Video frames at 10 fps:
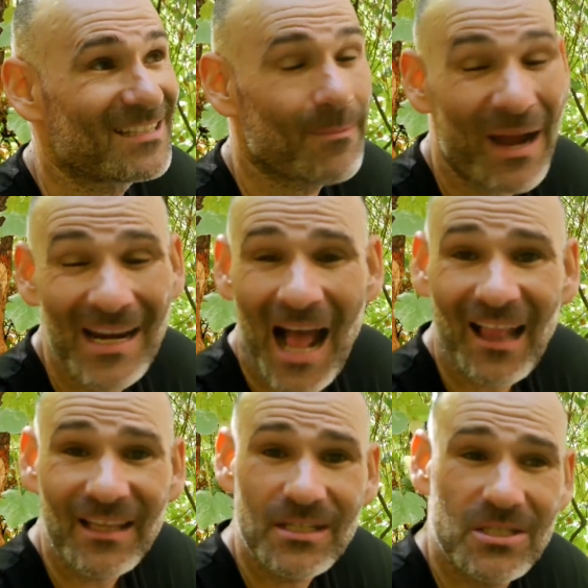To my
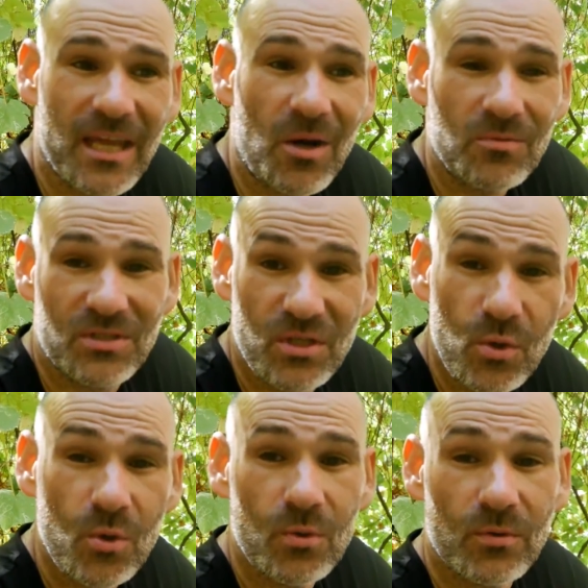knowledge, they don't
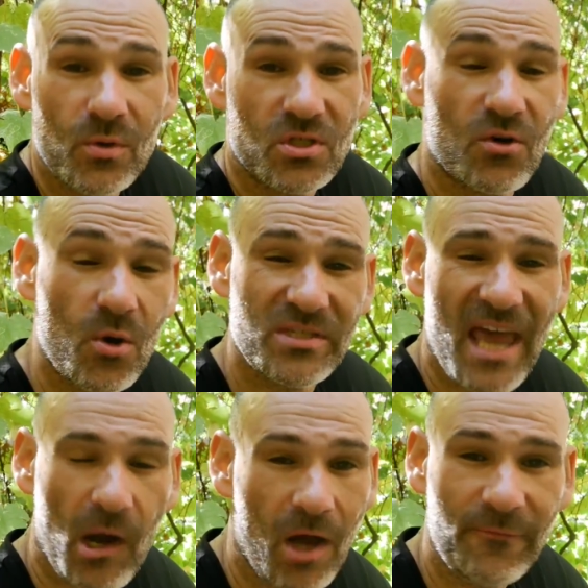do those grows
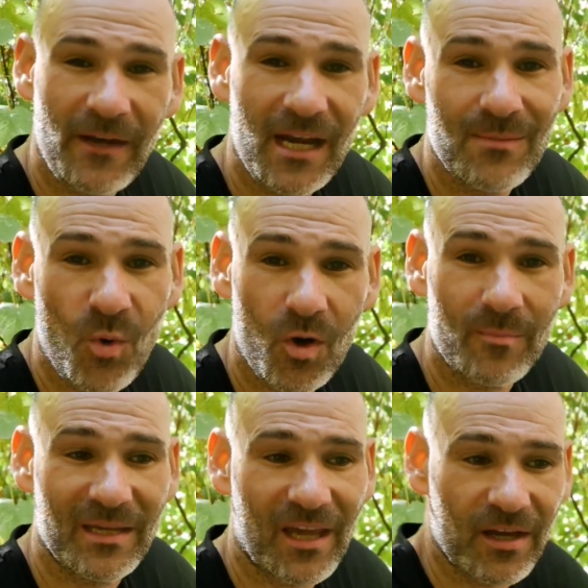that often anymore
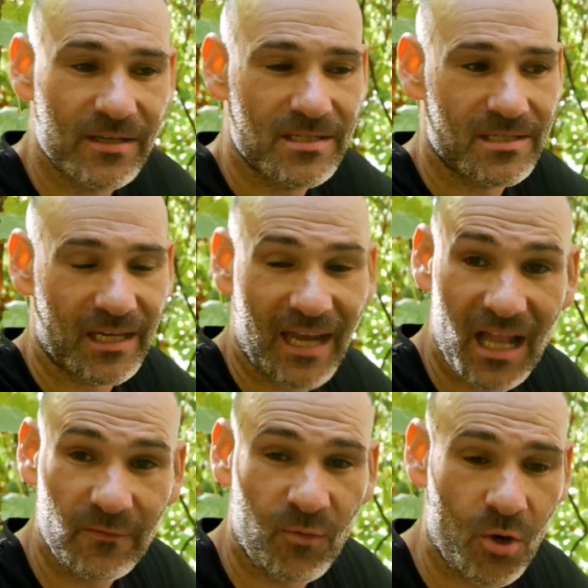because in
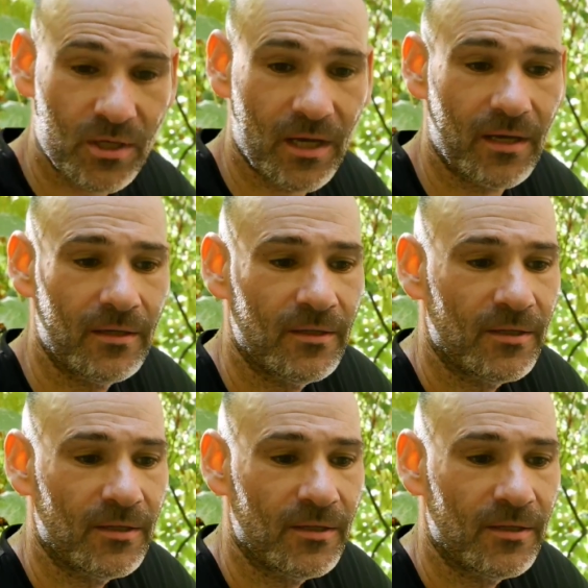California,